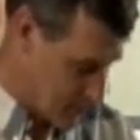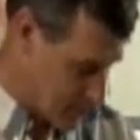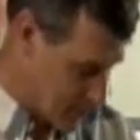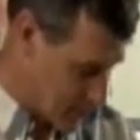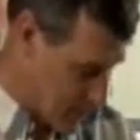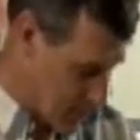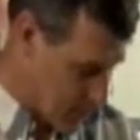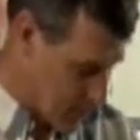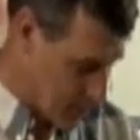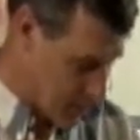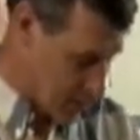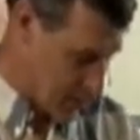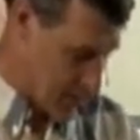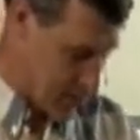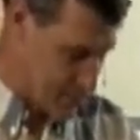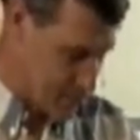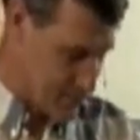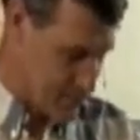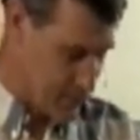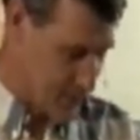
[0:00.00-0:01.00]
All right,
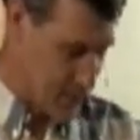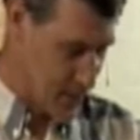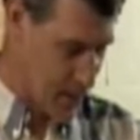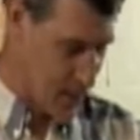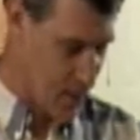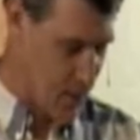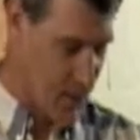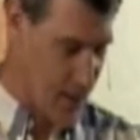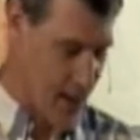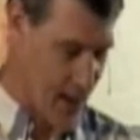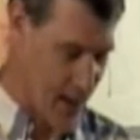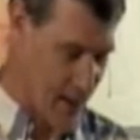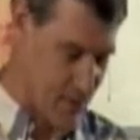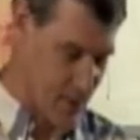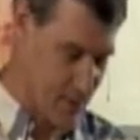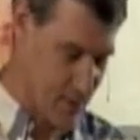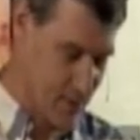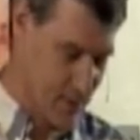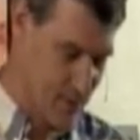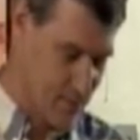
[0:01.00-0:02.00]
there you have
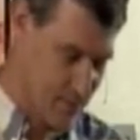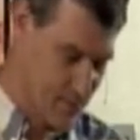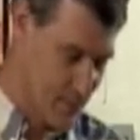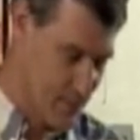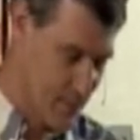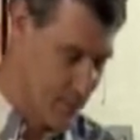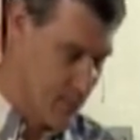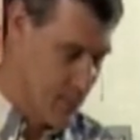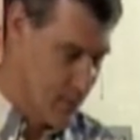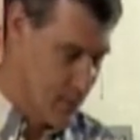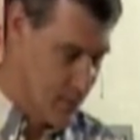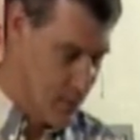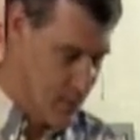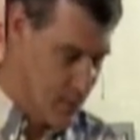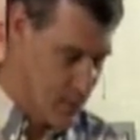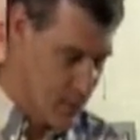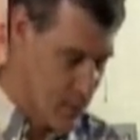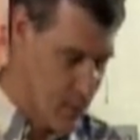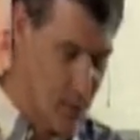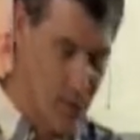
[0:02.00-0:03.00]
it.
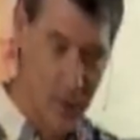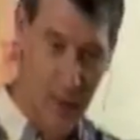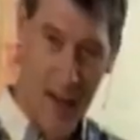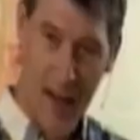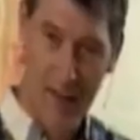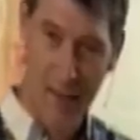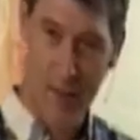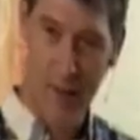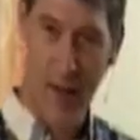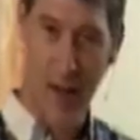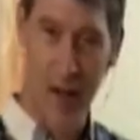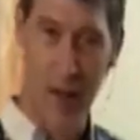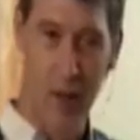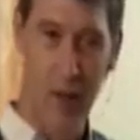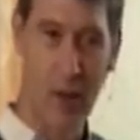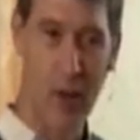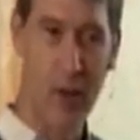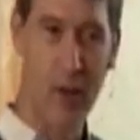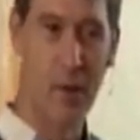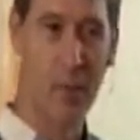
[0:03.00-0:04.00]
That's a
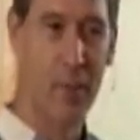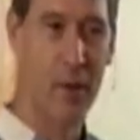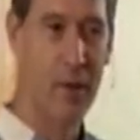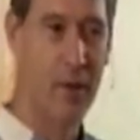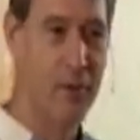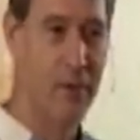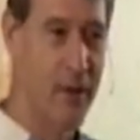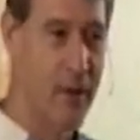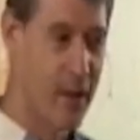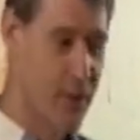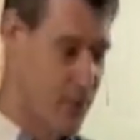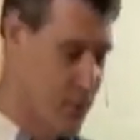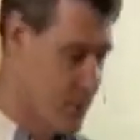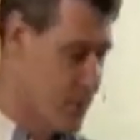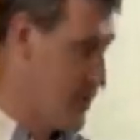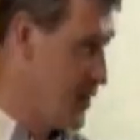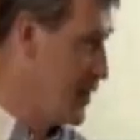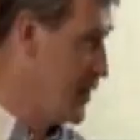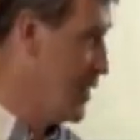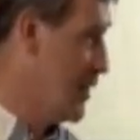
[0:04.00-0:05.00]
little bit of a
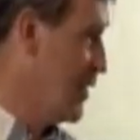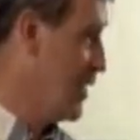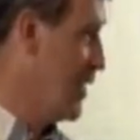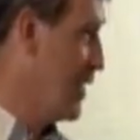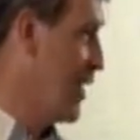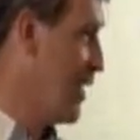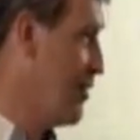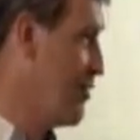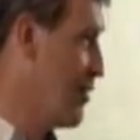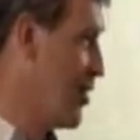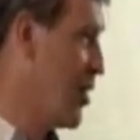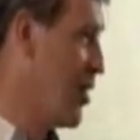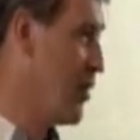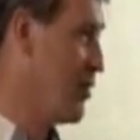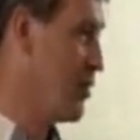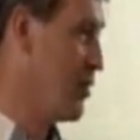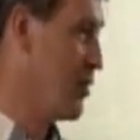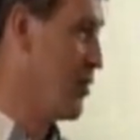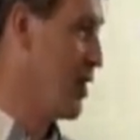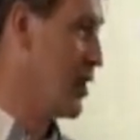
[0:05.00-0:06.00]
history of the
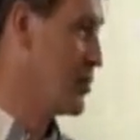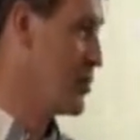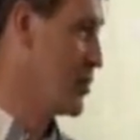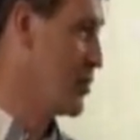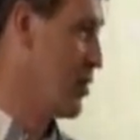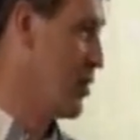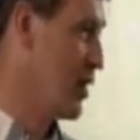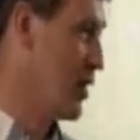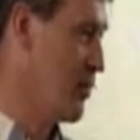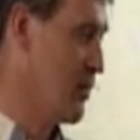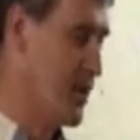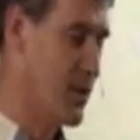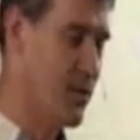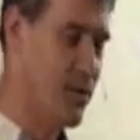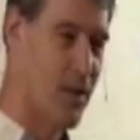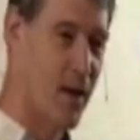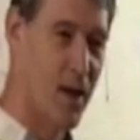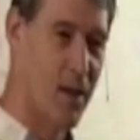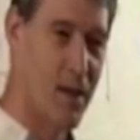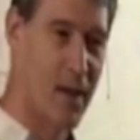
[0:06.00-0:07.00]
ontological argument. It's
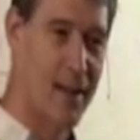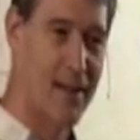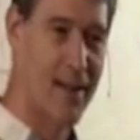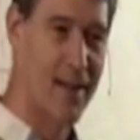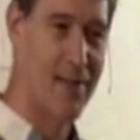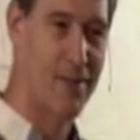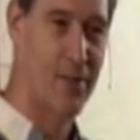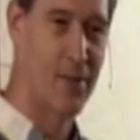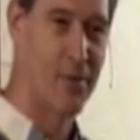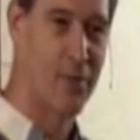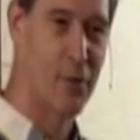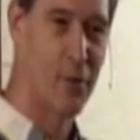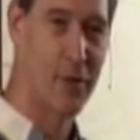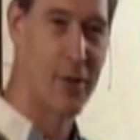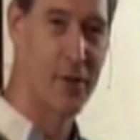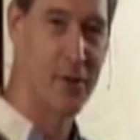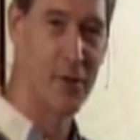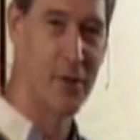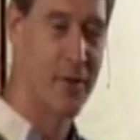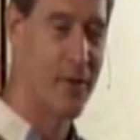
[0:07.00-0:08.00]
not like that's the full
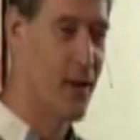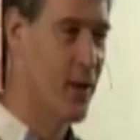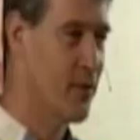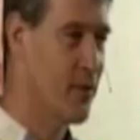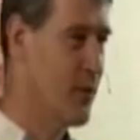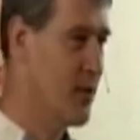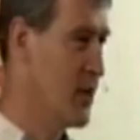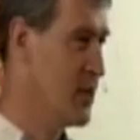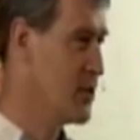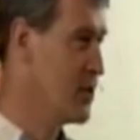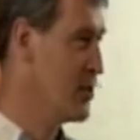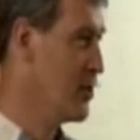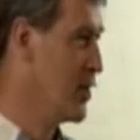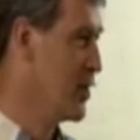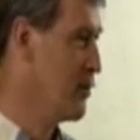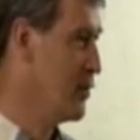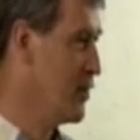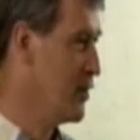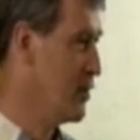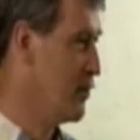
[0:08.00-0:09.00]
history of the ontological
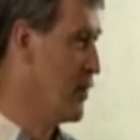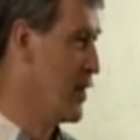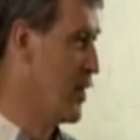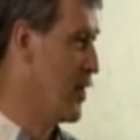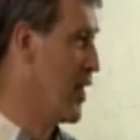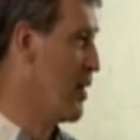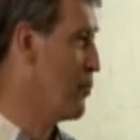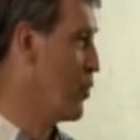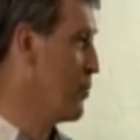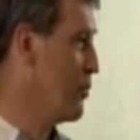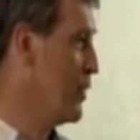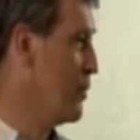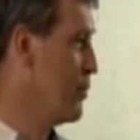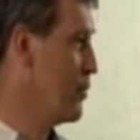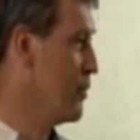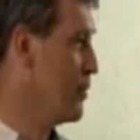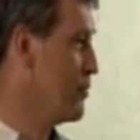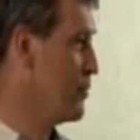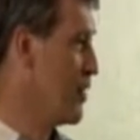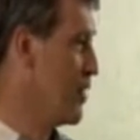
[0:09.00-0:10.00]
argument. There have been a lot more
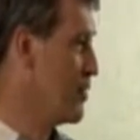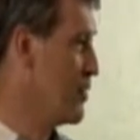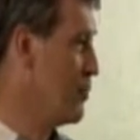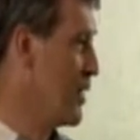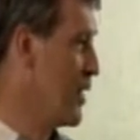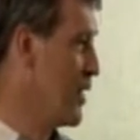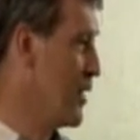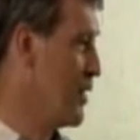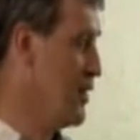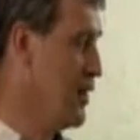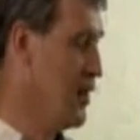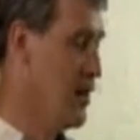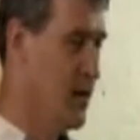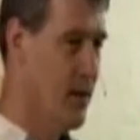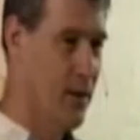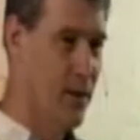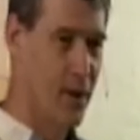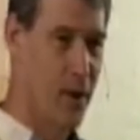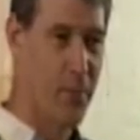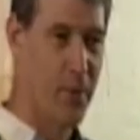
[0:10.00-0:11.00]
people who have talked about it.
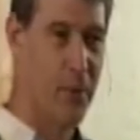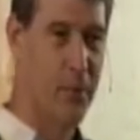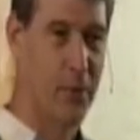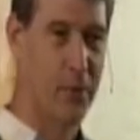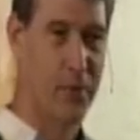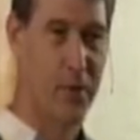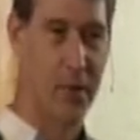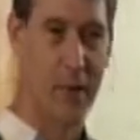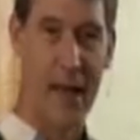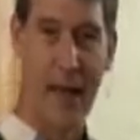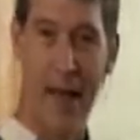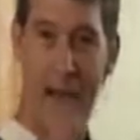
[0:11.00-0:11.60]
There are people today